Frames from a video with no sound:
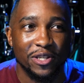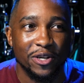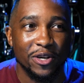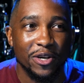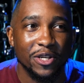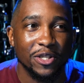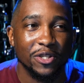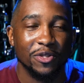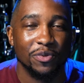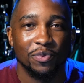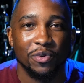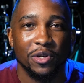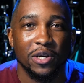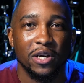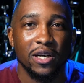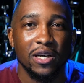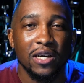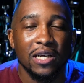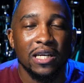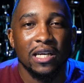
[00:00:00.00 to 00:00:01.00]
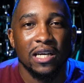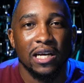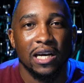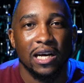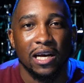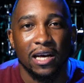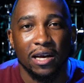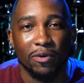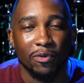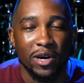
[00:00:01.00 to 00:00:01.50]
series we're
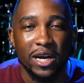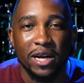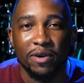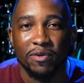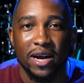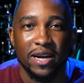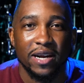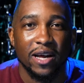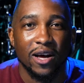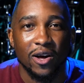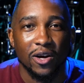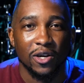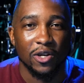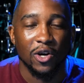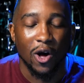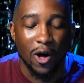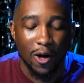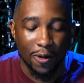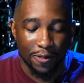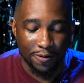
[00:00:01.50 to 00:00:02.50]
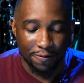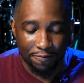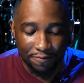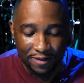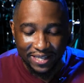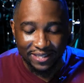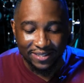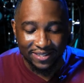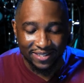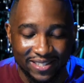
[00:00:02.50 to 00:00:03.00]
in right now called The
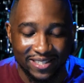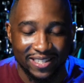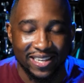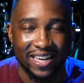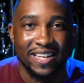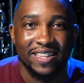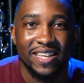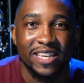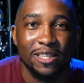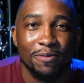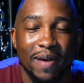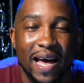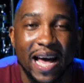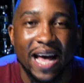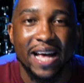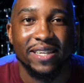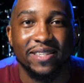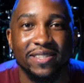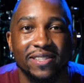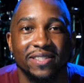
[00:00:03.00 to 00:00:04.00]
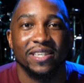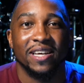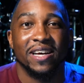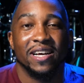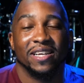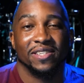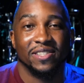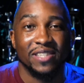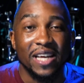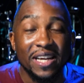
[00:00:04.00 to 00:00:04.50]
Feasts. And this past
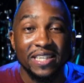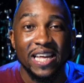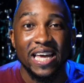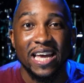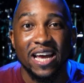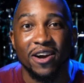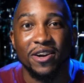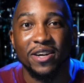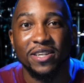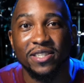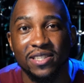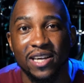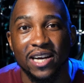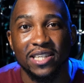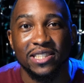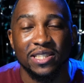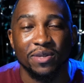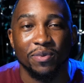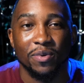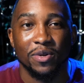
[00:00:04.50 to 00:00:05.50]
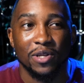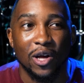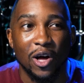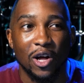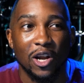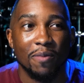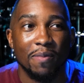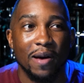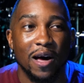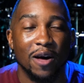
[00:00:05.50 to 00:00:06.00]
Sunday, our discussion was
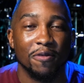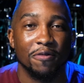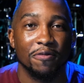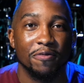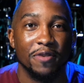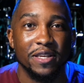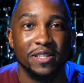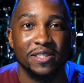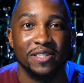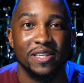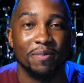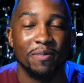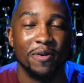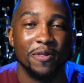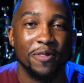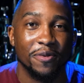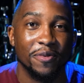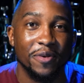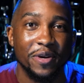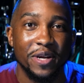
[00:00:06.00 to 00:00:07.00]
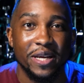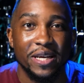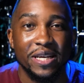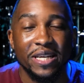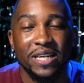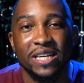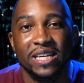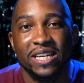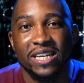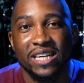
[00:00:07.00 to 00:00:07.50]
all about feast number 3,
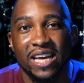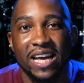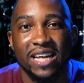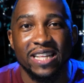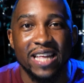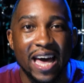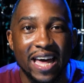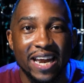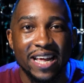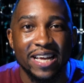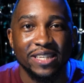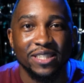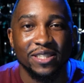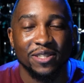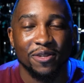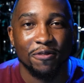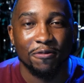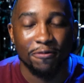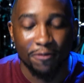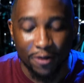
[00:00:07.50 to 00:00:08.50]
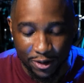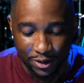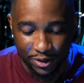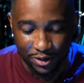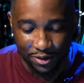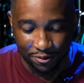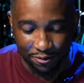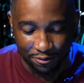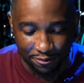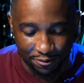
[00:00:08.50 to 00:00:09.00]
and that is
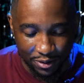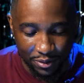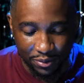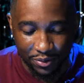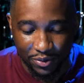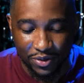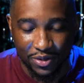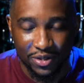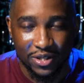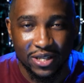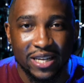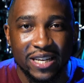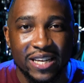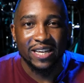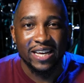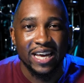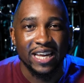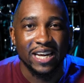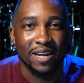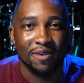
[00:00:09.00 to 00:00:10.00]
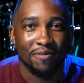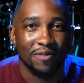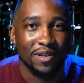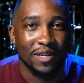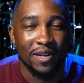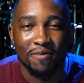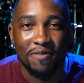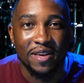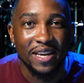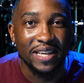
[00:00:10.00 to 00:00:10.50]
first fruits. And in
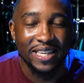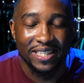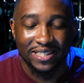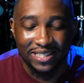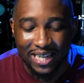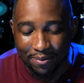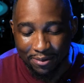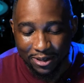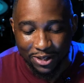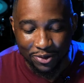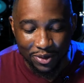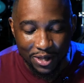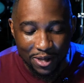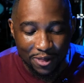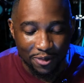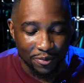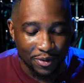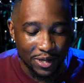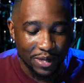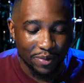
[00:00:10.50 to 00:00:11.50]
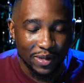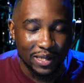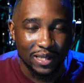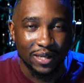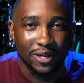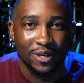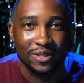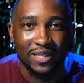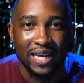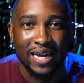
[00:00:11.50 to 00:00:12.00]
Leviticus chapter 23, we
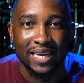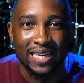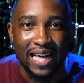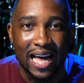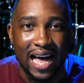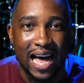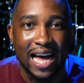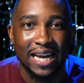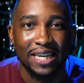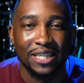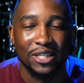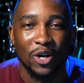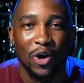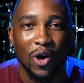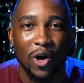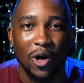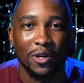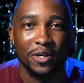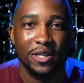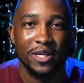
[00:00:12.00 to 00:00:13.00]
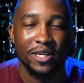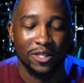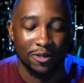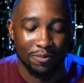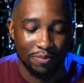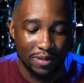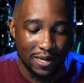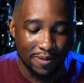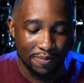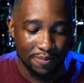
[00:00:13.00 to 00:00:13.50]
learned that God called
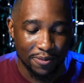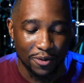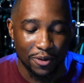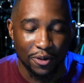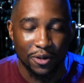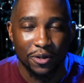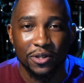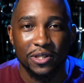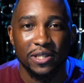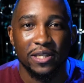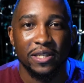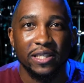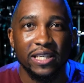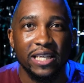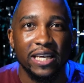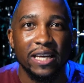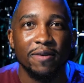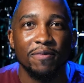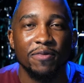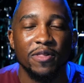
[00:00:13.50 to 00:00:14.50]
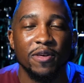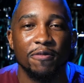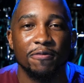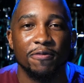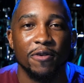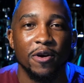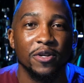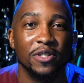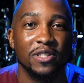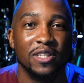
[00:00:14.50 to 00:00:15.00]
his people to give the
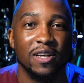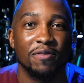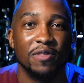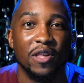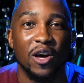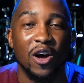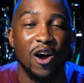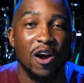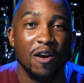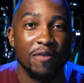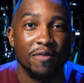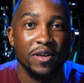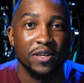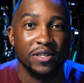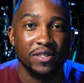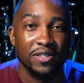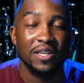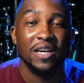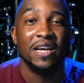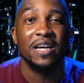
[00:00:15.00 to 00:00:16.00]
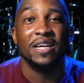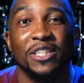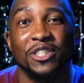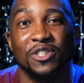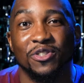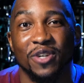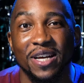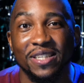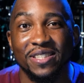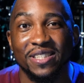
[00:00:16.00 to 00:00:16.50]
first of the harvest,
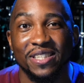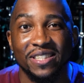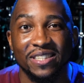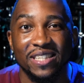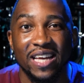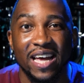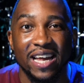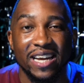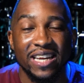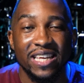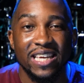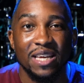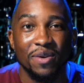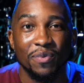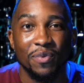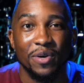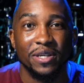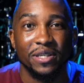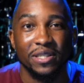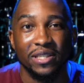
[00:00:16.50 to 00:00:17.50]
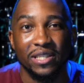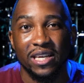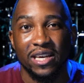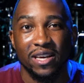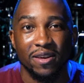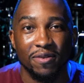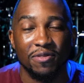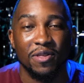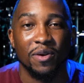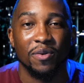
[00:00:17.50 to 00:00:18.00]
trusting that he would
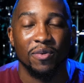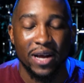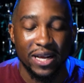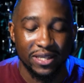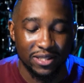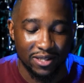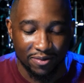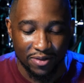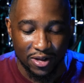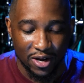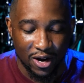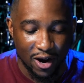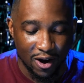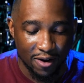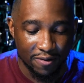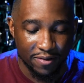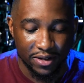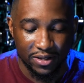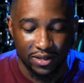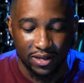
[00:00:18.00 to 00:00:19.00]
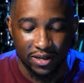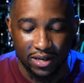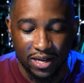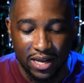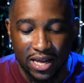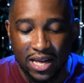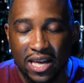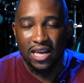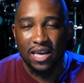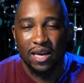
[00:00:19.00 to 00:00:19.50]
give the rest of the harvest. And
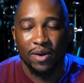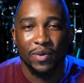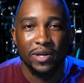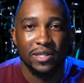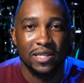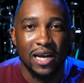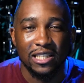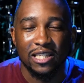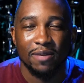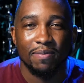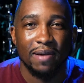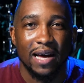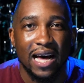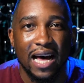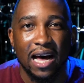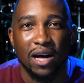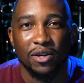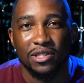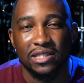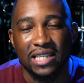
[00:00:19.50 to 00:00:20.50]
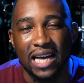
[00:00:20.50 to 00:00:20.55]
we talked about how